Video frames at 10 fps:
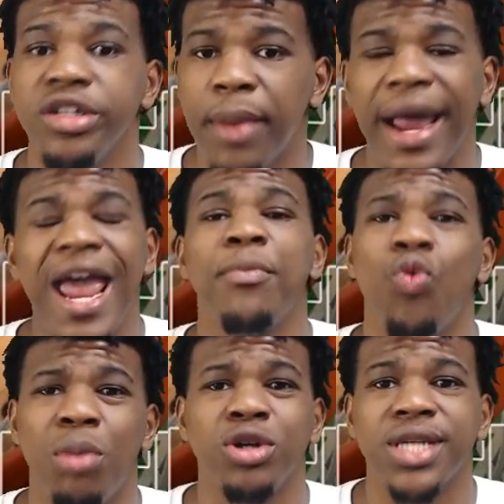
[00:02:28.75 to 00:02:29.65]
It might happen
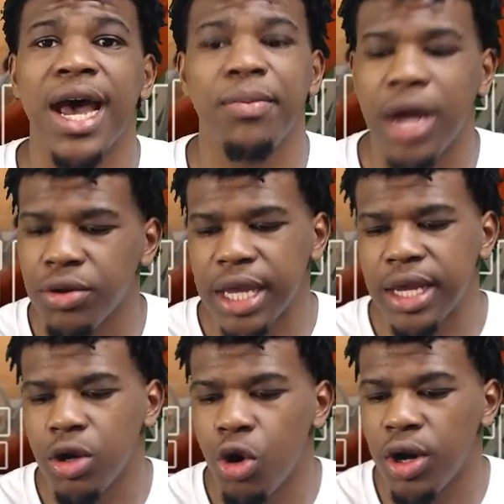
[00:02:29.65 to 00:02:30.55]
one more time, but I don't think
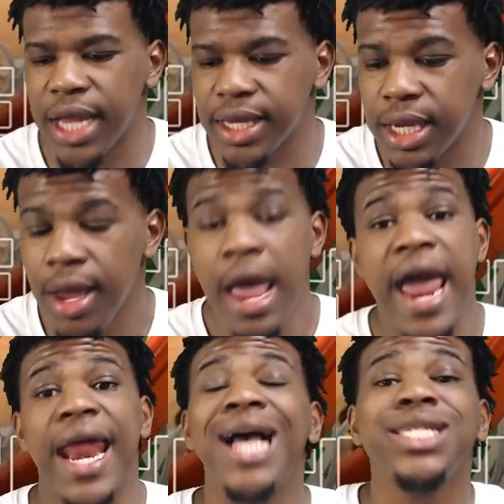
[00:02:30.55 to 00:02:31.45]
it'll go on like that.
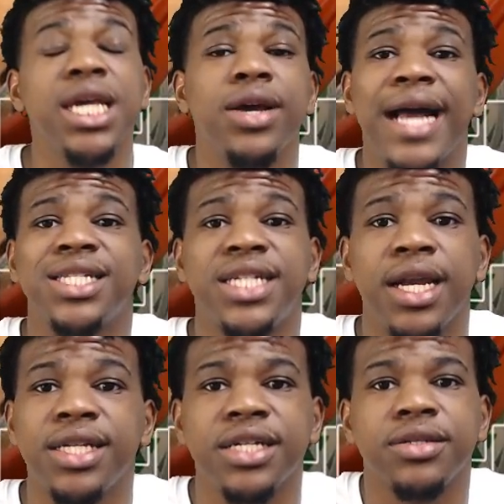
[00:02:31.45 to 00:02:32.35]
And I still got the
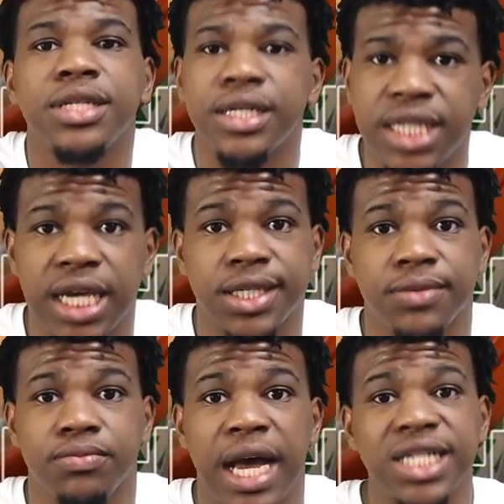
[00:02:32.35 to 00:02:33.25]
76ers in six.
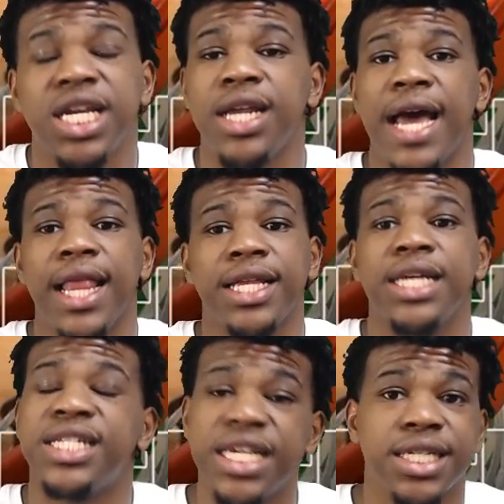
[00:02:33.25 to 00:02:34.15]
I still got like that
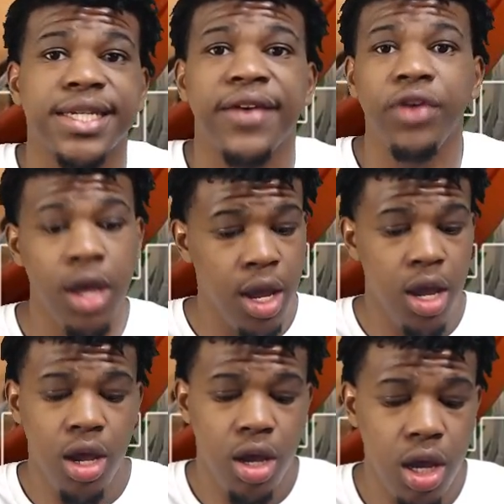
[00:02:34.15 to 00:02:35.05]
6 or 7
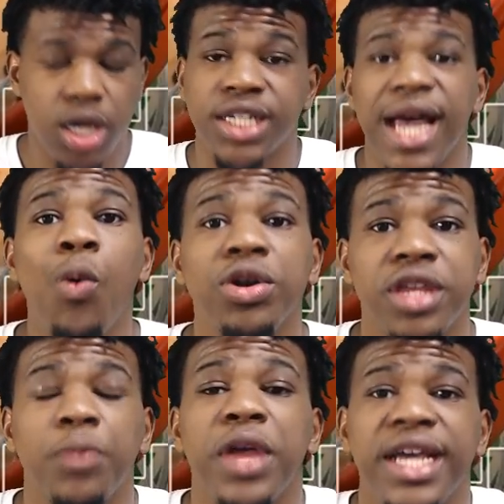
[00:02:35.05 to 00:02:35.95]
because I want them
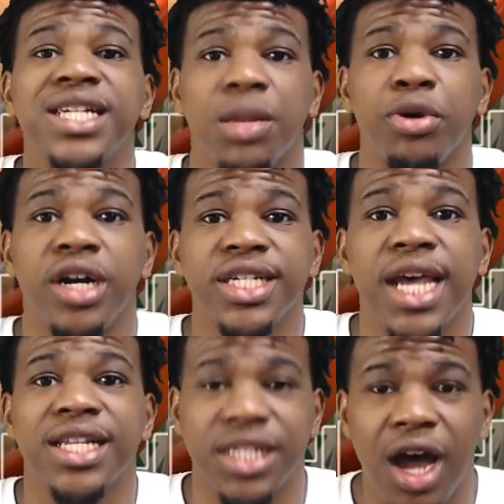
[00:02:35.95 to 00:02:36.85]
to play against LeBron
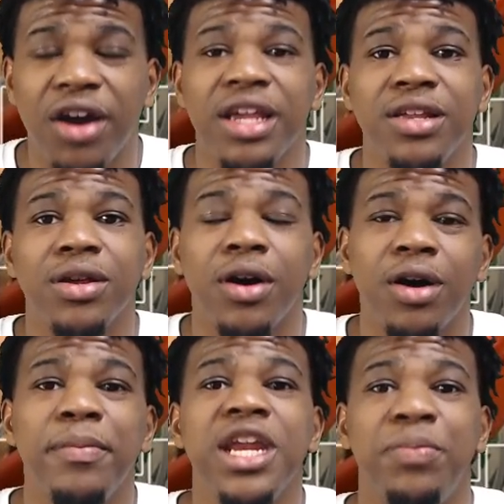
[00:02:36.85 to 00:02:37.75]
James because all these
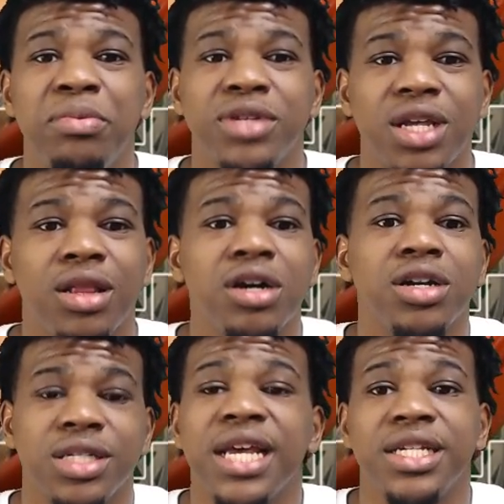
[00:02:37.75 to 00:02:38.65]
media people love the
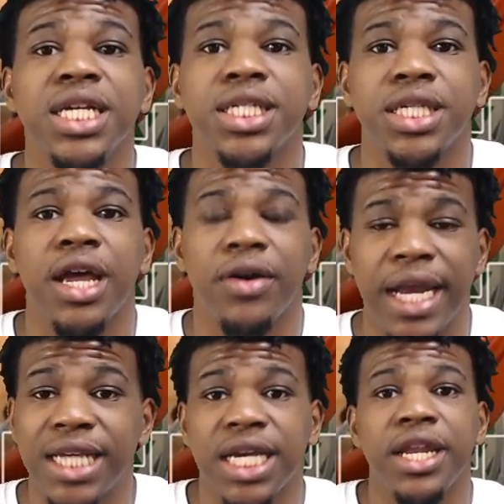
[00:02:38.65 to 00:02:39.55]
76ers now, and they
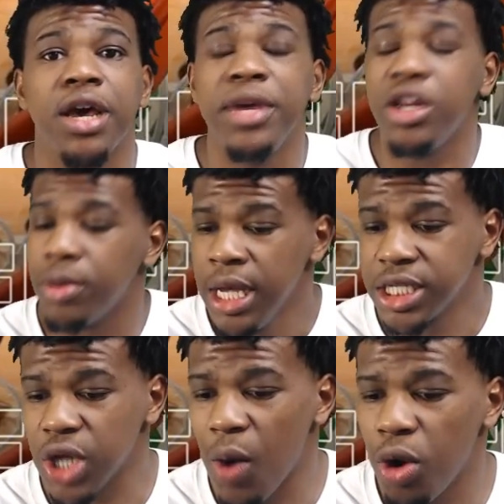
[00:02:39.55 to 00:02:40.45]
said they'll beat them.
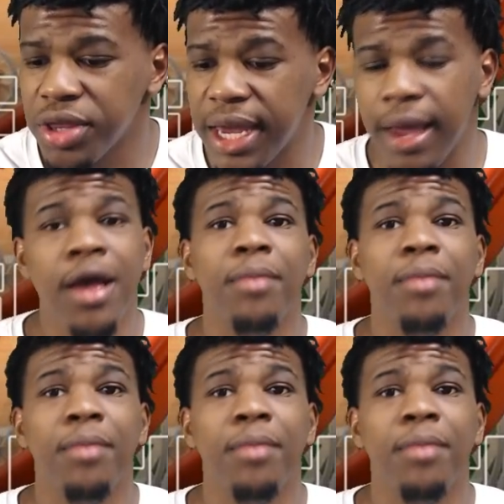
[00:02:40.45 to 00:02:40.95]
So I want that.